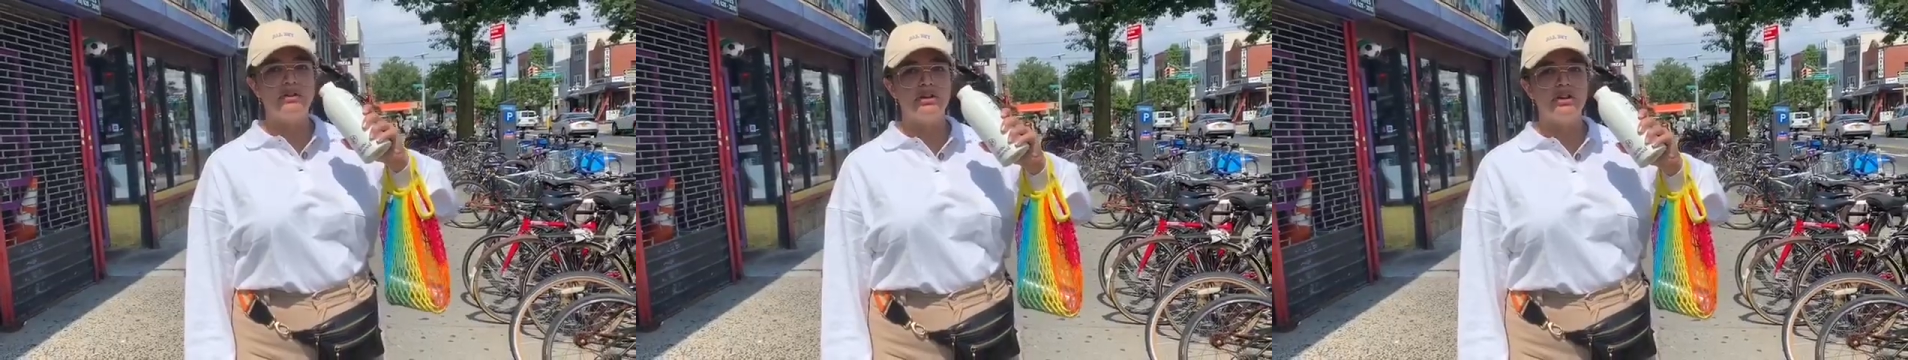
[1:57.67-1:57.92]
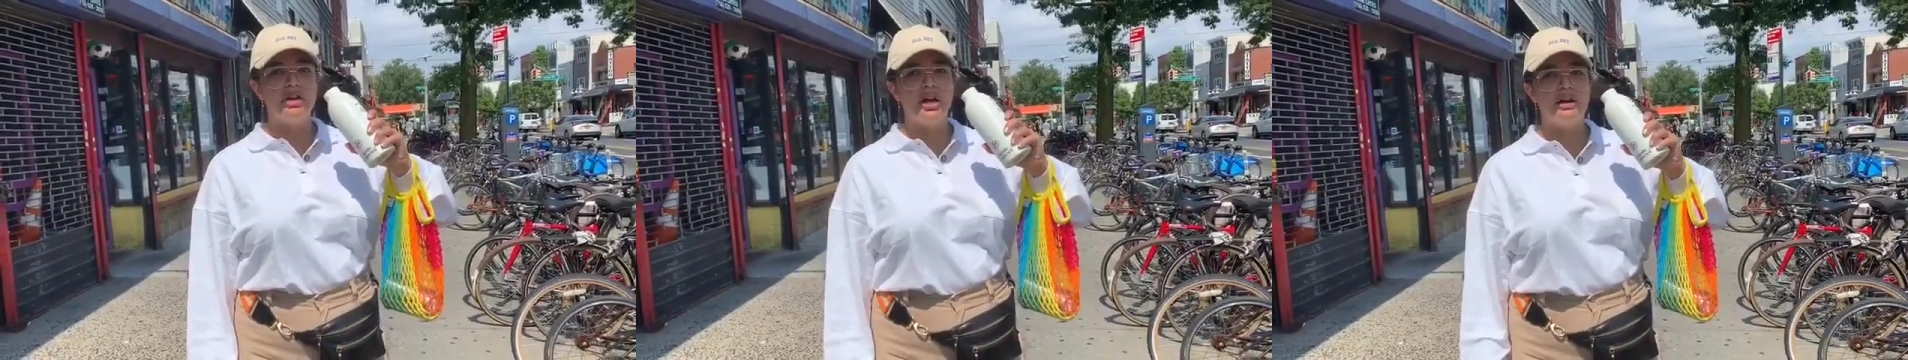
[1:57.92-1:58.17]

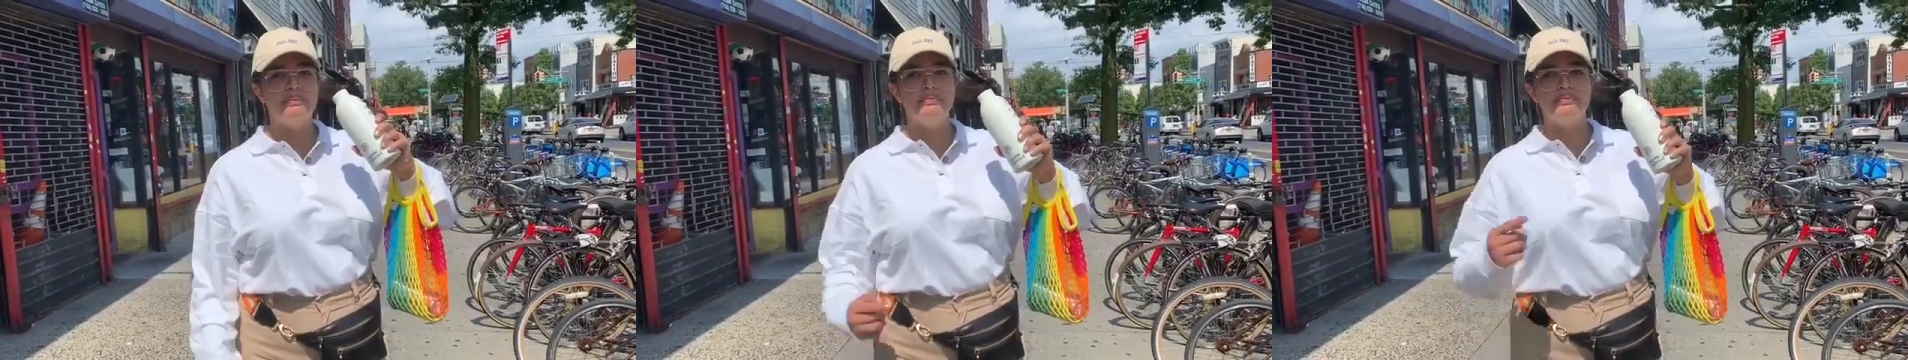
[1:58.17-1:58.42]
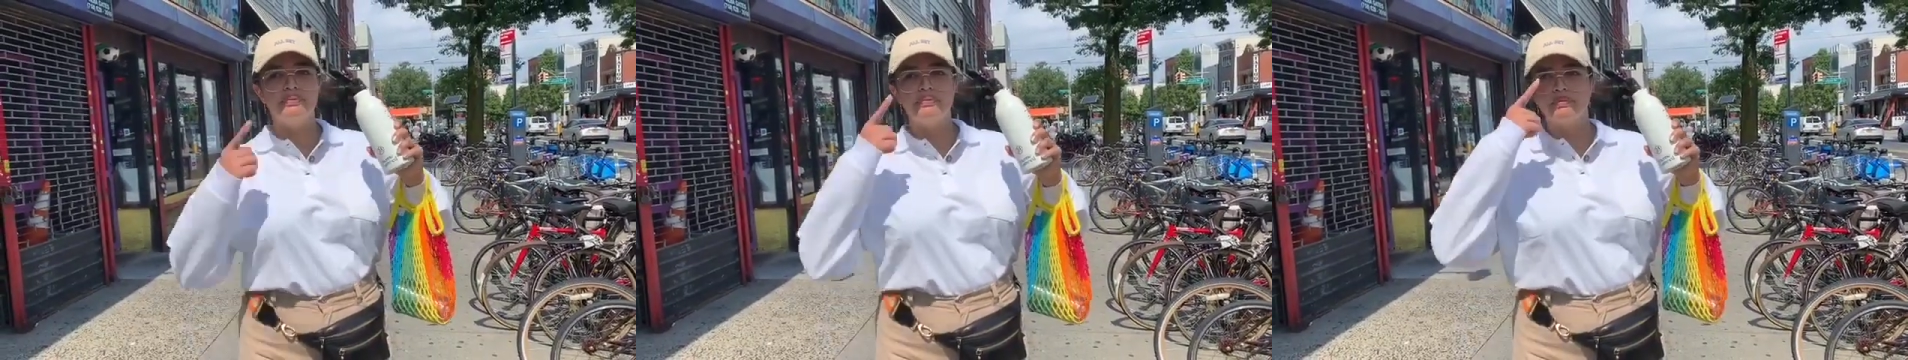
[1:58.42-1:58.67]
your
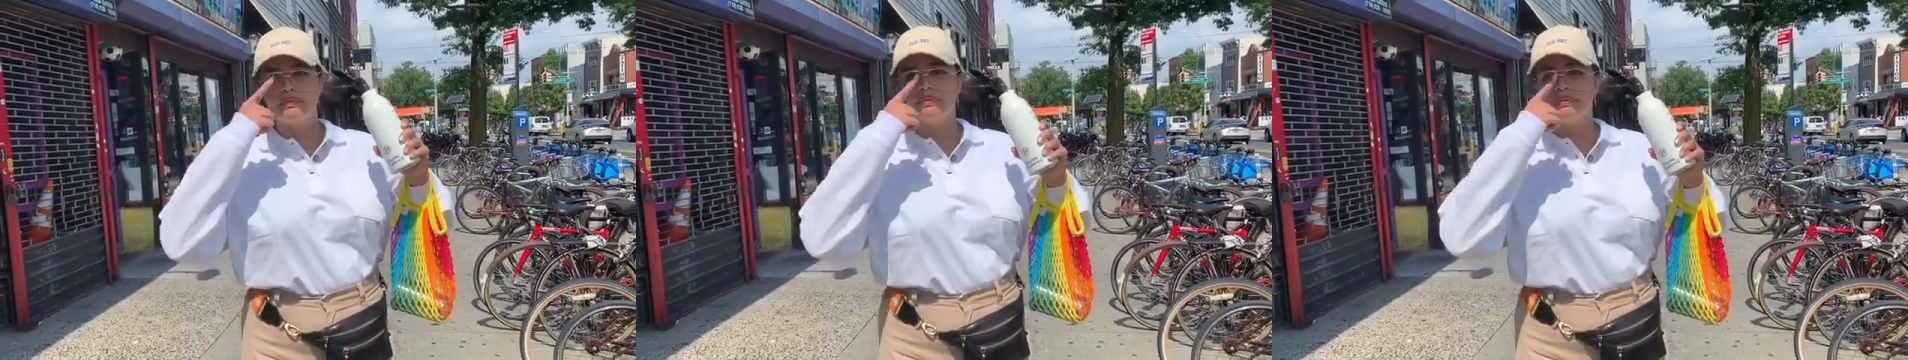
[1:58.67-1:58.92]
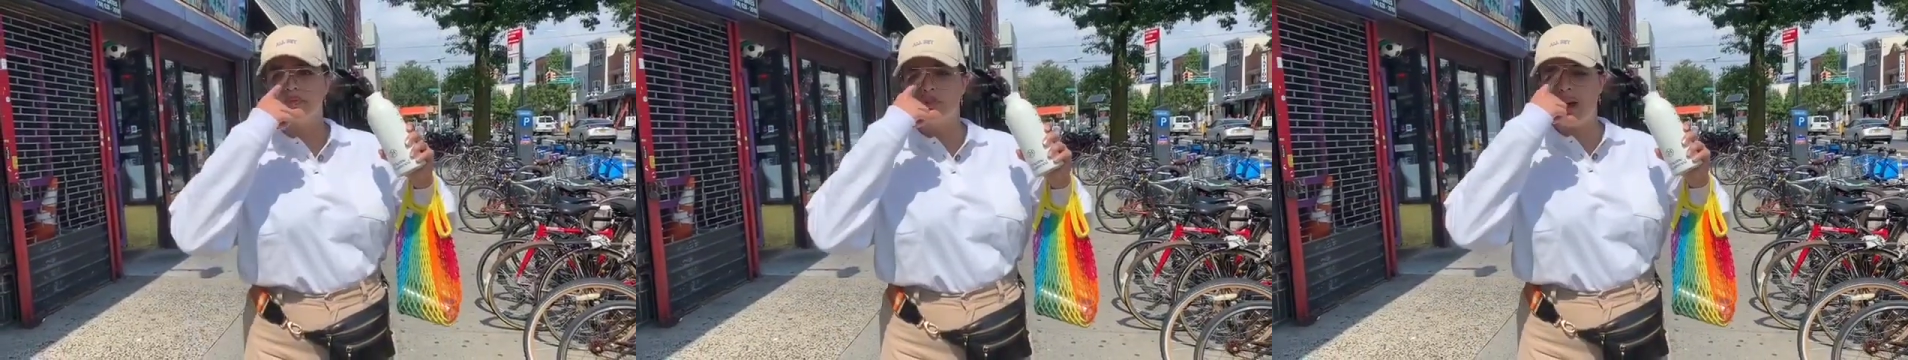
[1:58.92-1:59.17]

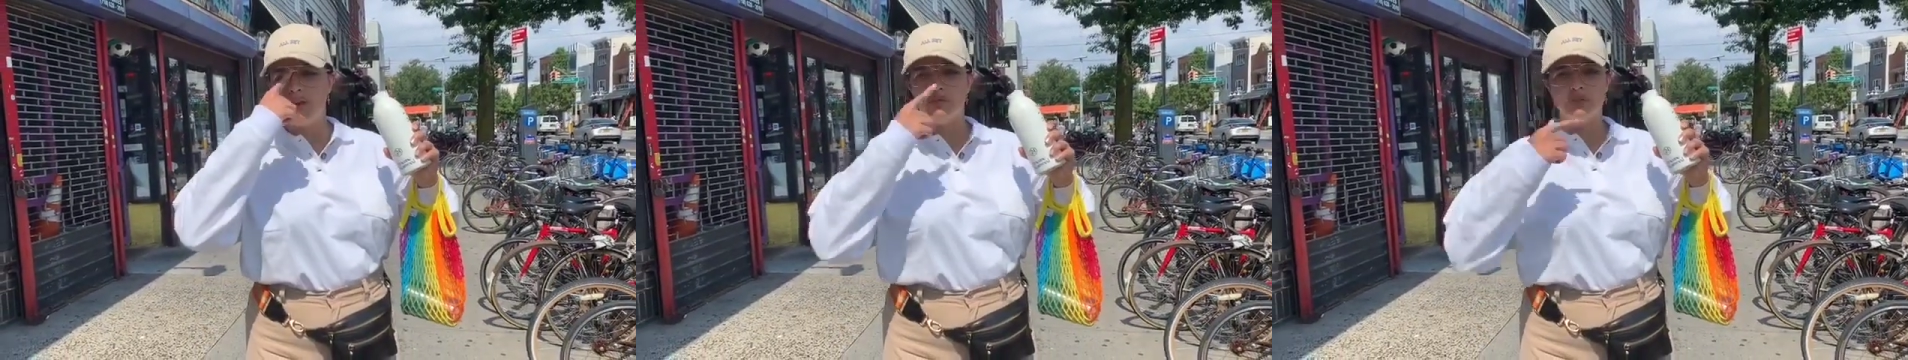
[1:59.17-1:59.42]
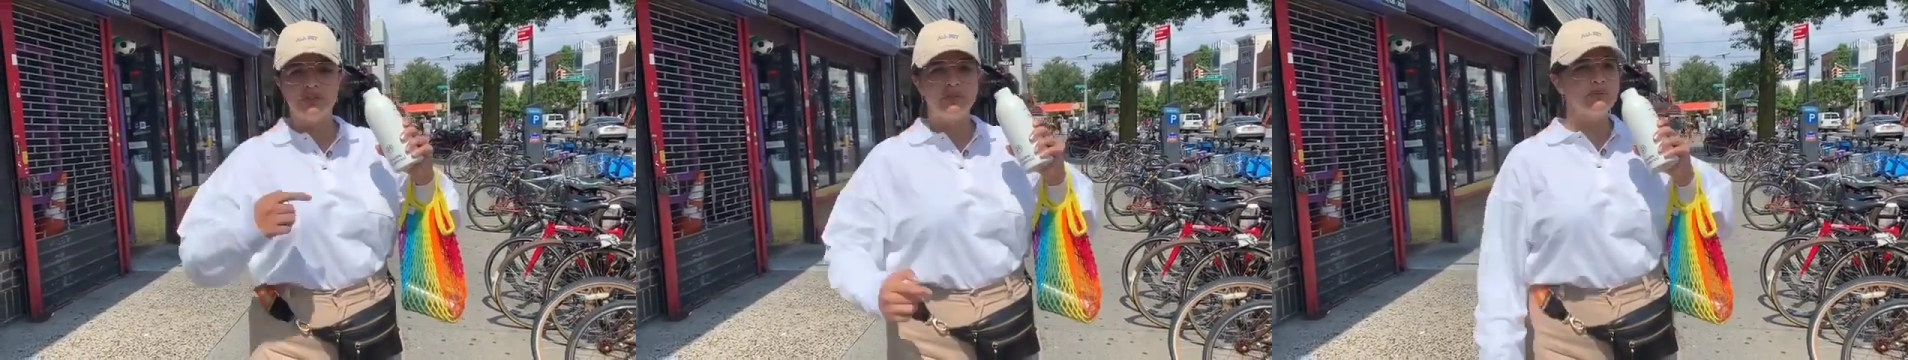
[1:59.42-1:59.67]

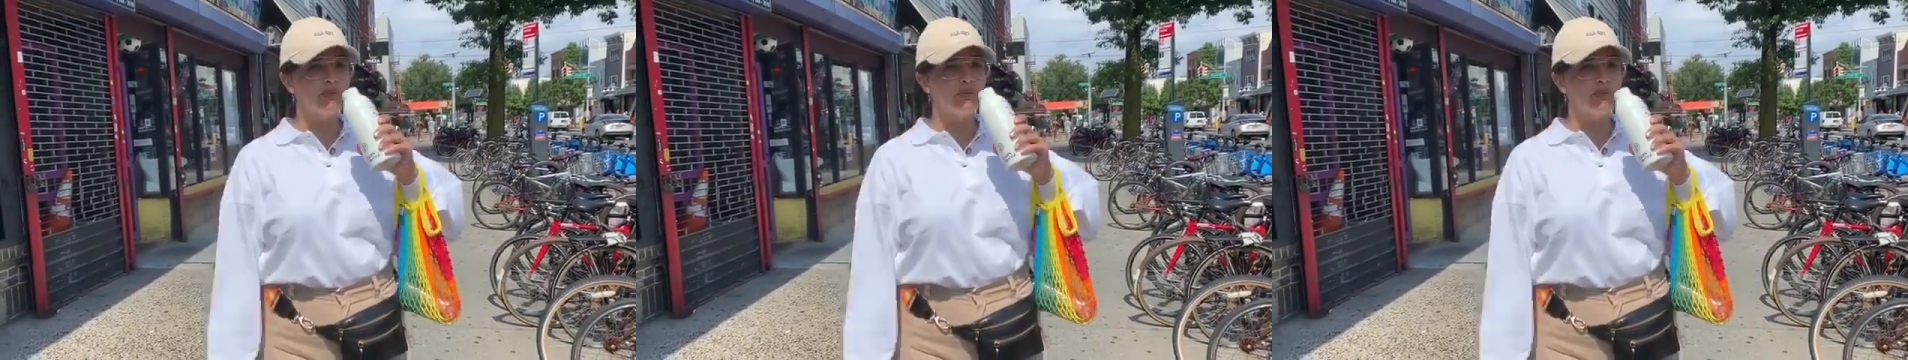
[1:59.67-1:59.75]
travels.